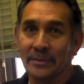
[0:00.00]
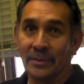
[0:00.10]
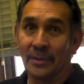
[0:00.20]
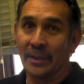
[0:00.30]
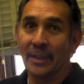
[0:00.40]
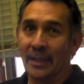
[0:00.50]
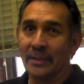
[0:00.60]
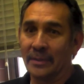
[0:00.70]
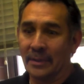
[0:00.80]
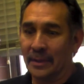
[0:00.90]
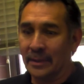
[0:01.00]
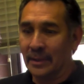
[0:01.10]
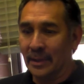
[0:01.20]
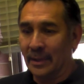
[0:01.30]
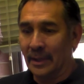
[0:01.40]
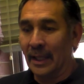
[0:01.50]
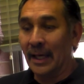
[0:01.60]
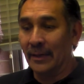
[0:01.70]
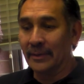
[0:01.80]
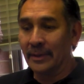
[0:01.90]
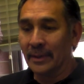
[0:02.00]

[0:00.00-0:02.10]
certainly not allowed?